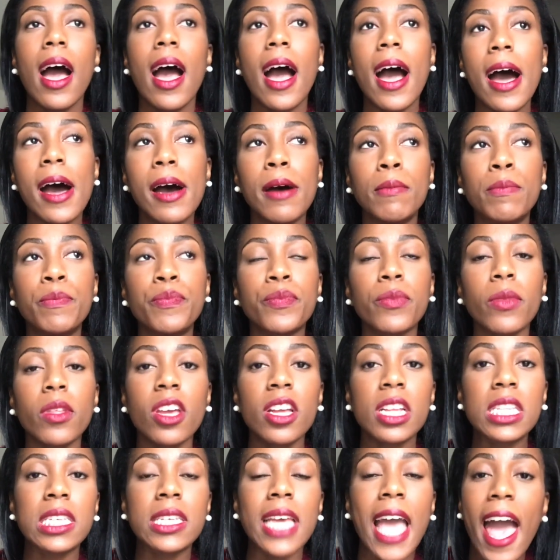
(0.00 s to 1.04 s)
Um,
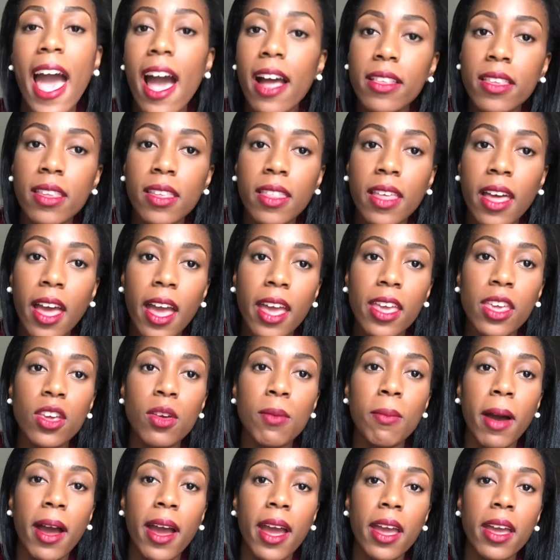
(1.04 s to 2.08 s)
to add to that,
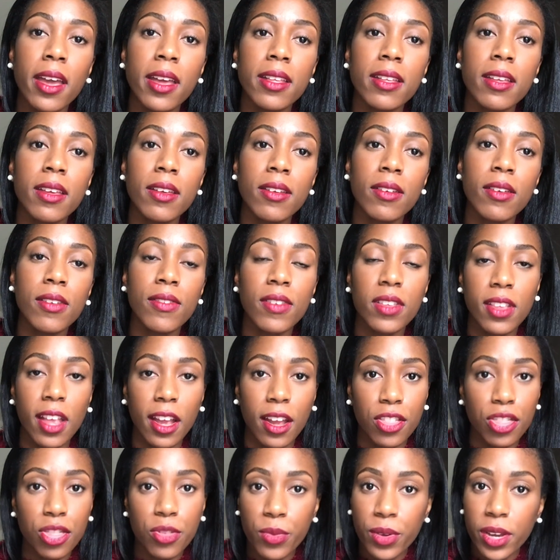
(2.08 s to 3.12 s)
you might, if it's
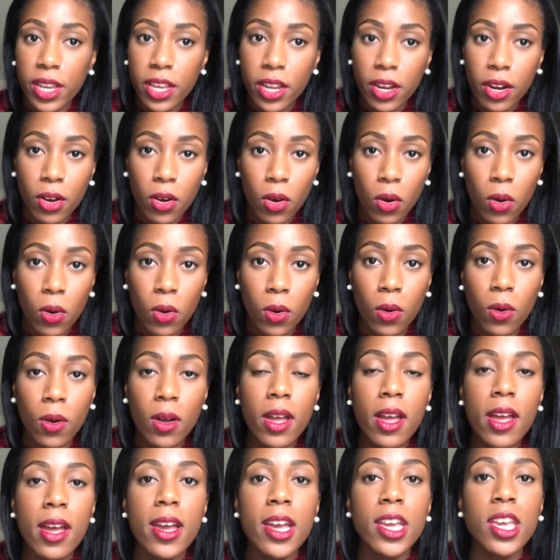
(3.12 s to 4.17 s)
like a three-year
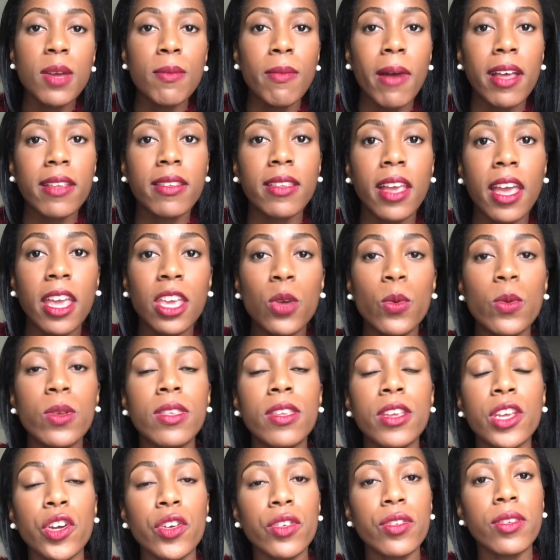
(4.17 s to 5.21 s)
goal, you might say you would
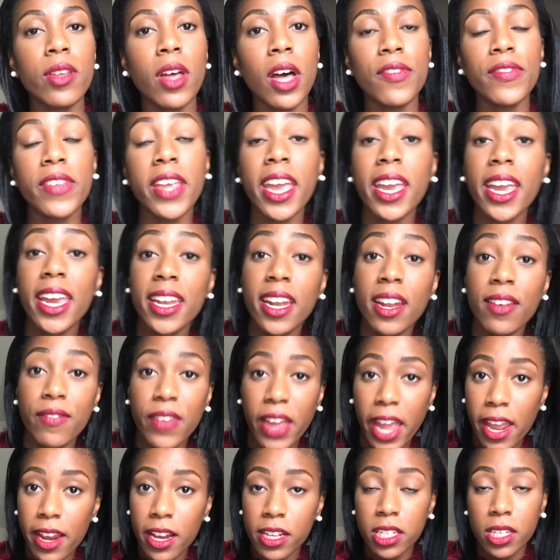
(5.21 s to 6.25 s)
see yourself taking
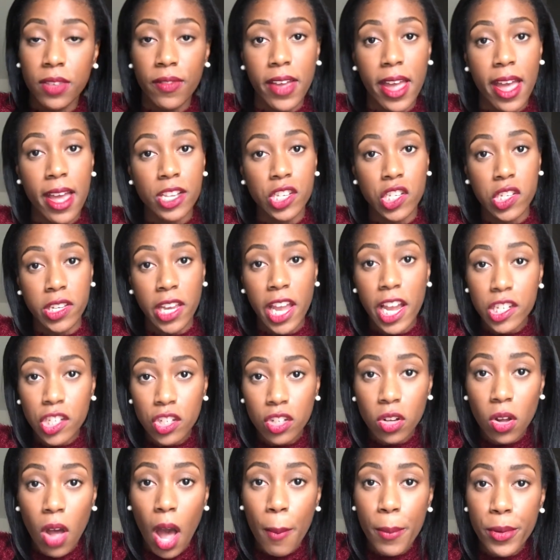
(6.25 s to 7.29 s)
advantage of
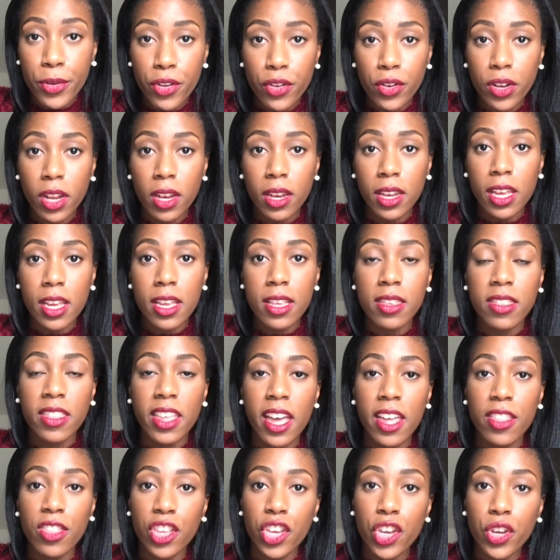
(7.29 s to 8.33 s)
educational opportunities
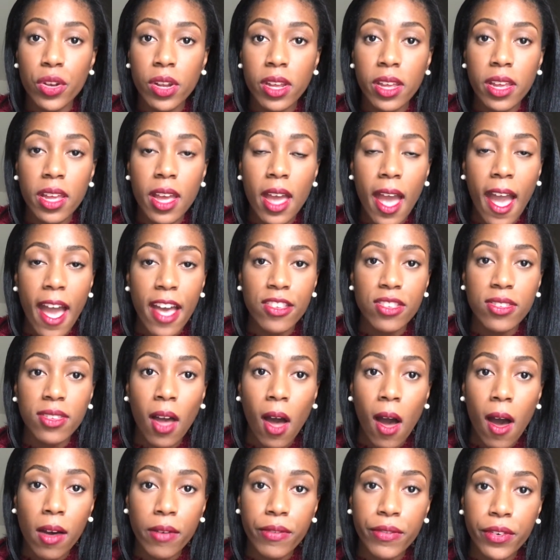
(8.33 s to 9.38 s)
that the unit has to
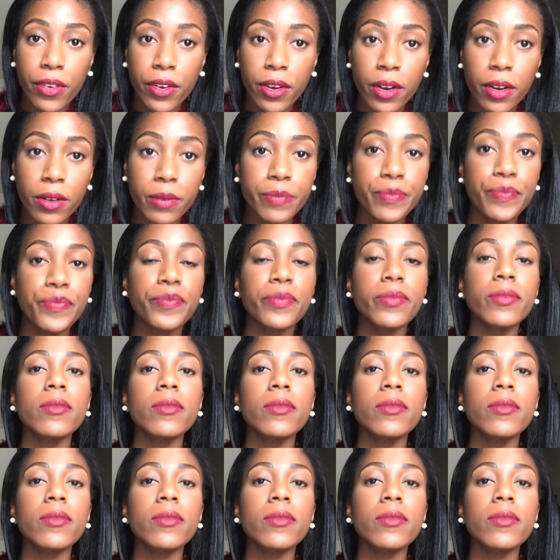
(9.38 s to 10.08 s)
offer.